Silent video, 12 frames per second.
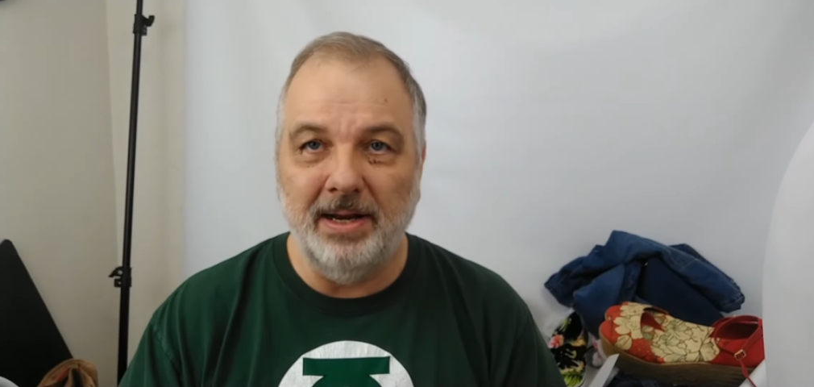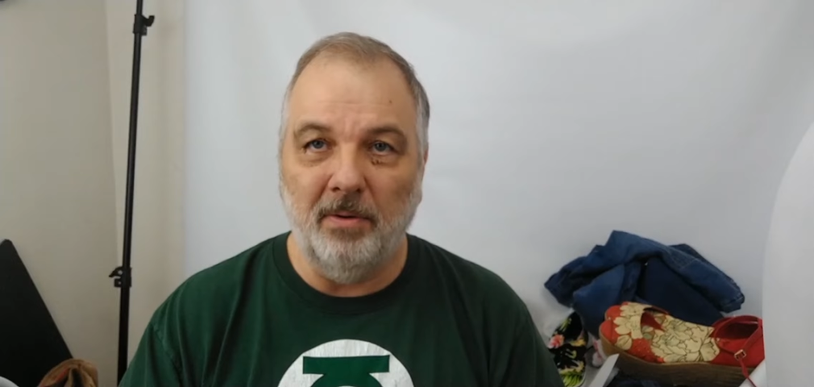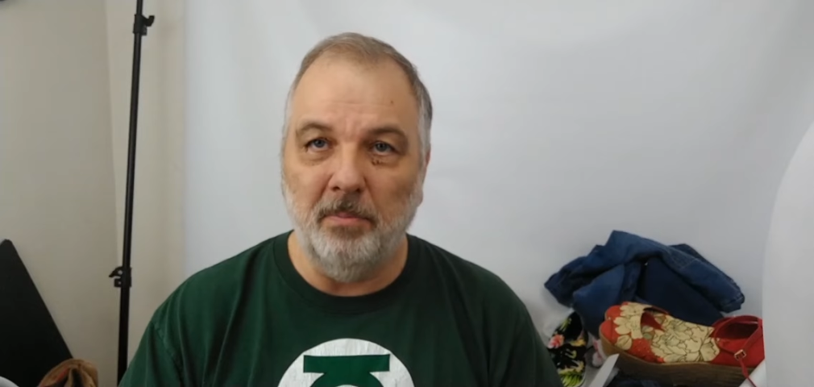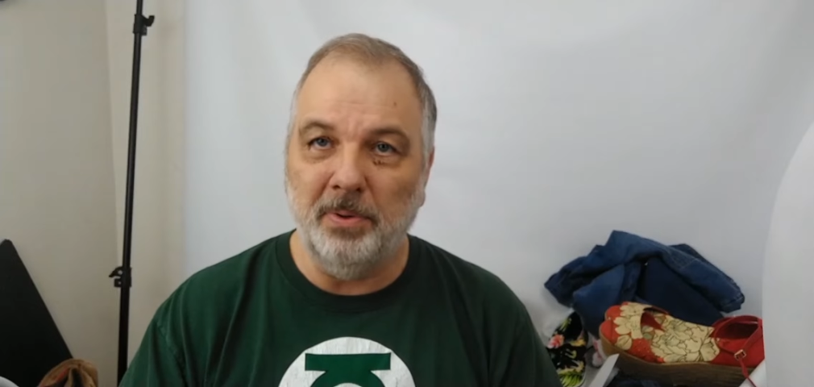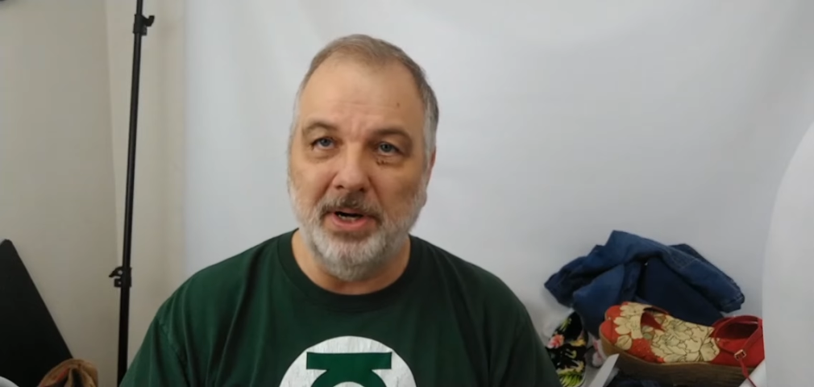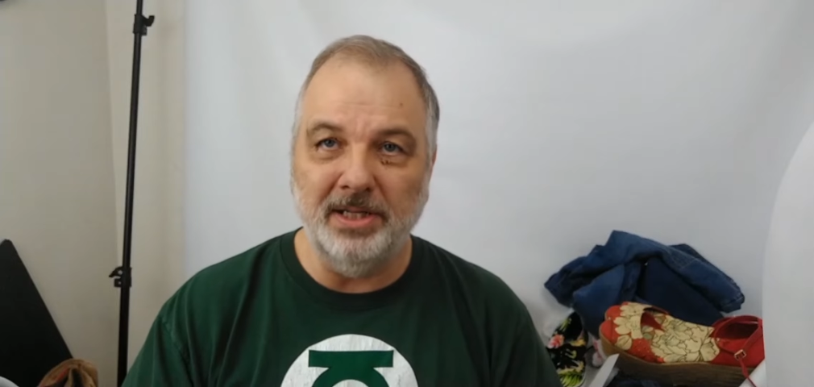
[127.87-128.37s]

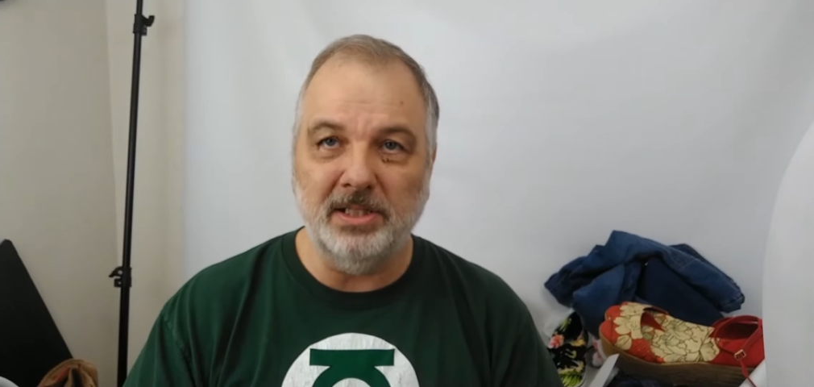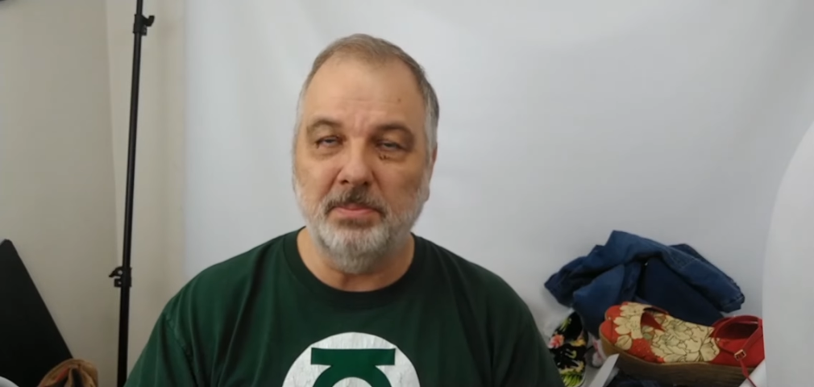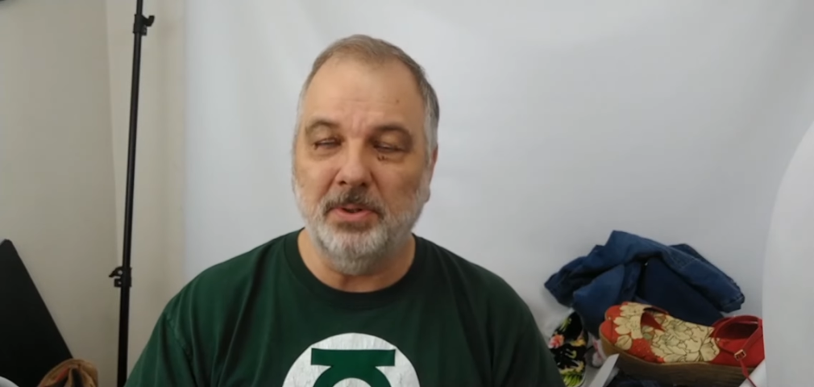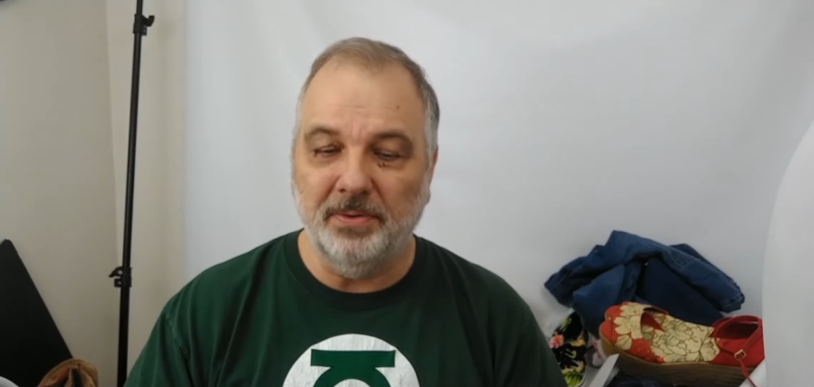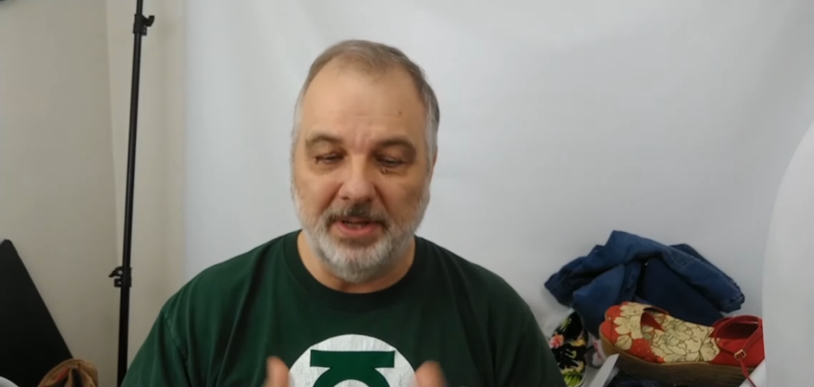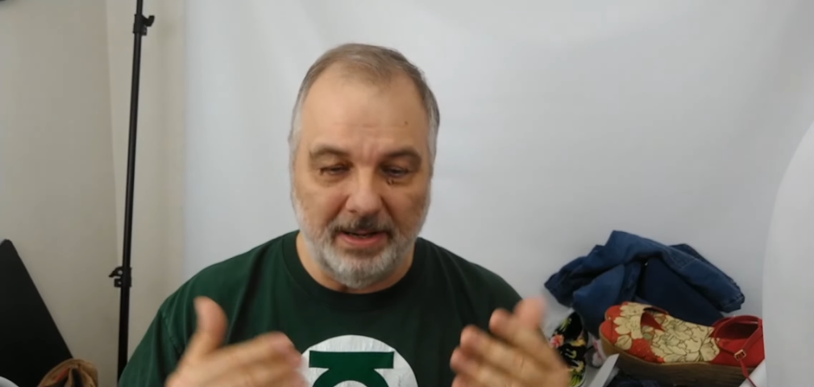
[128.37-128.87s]
on
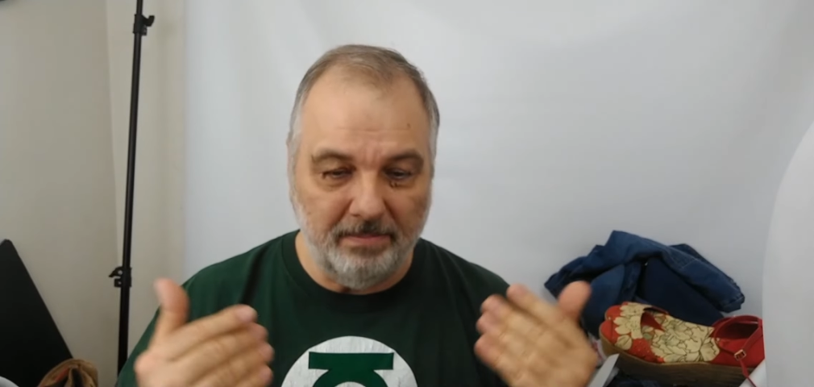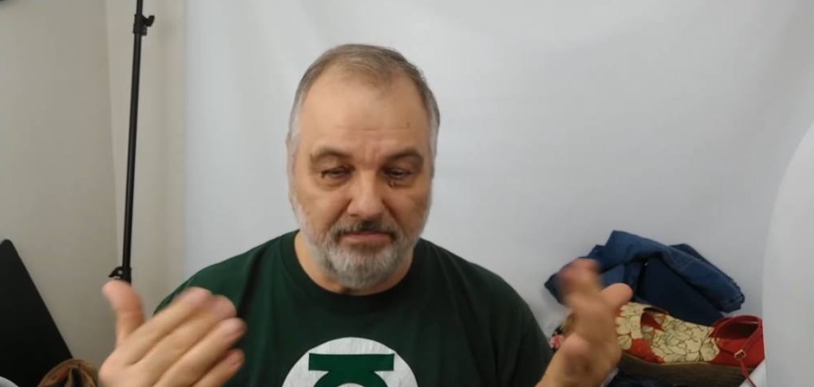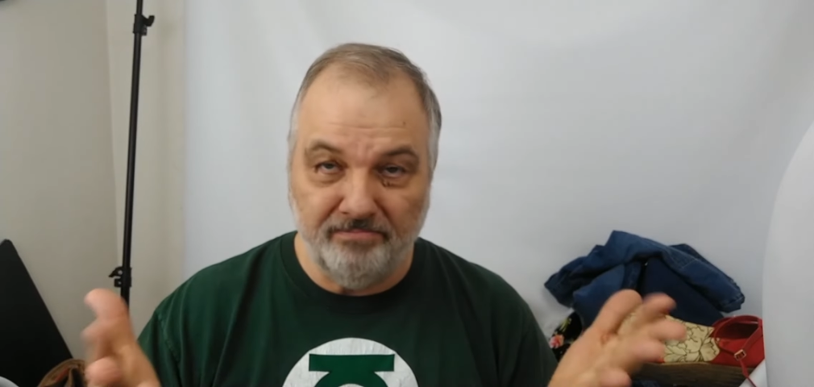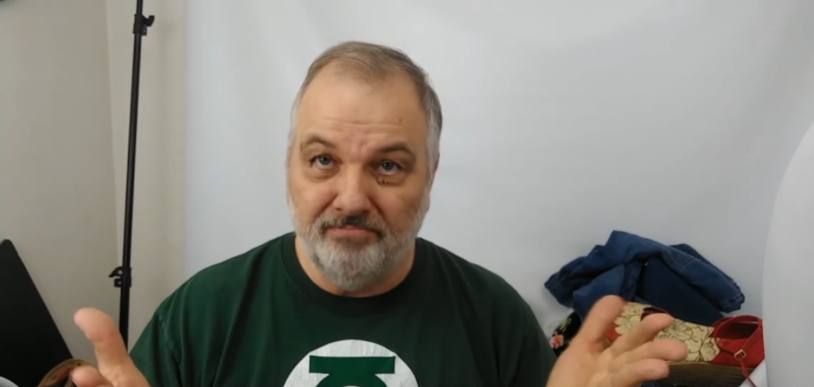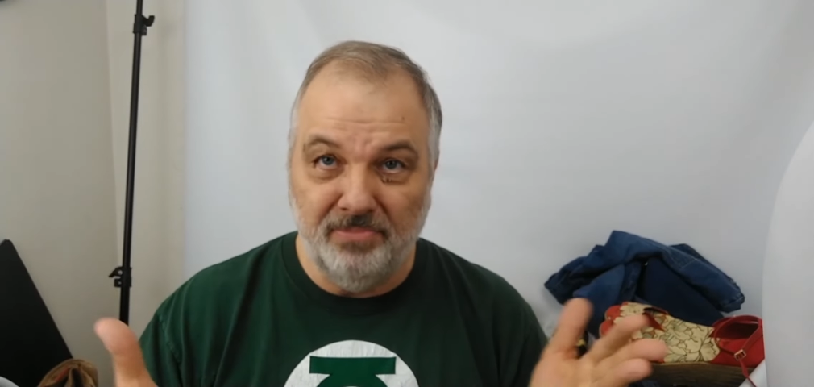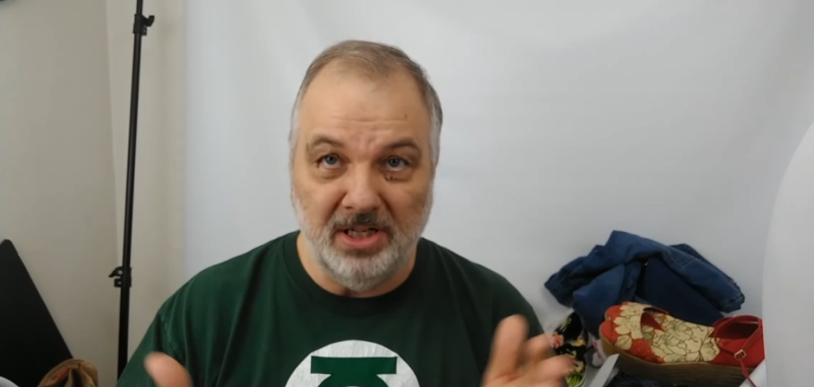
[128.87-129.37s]
principle that
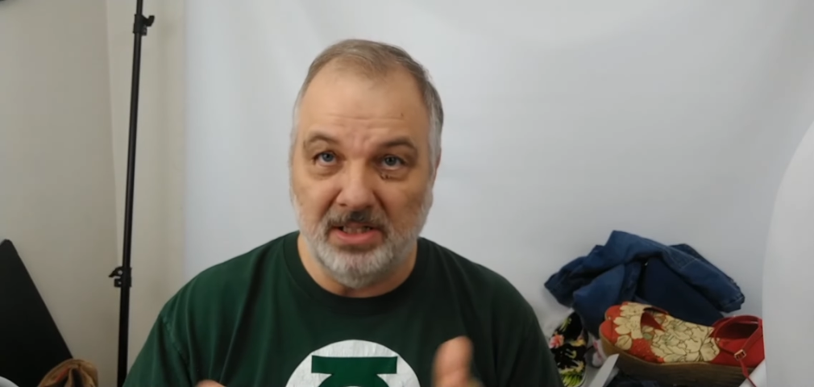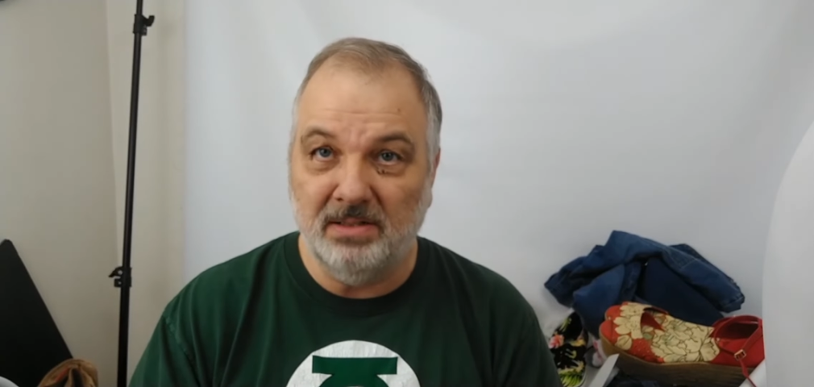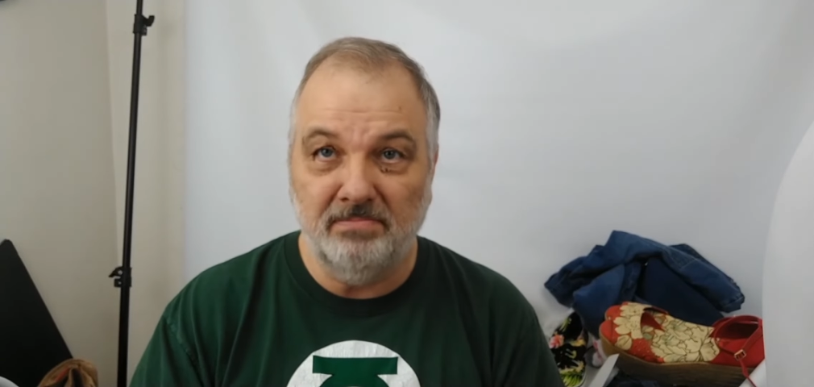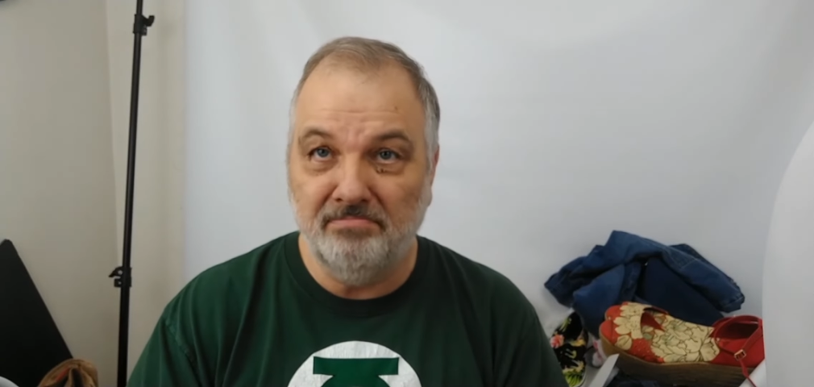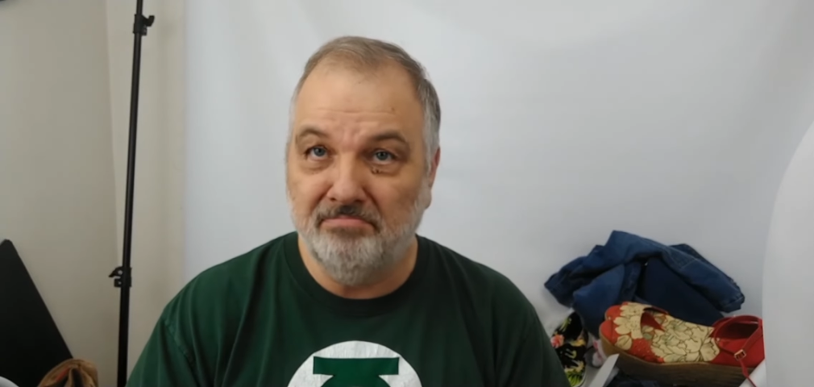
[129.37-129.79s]
just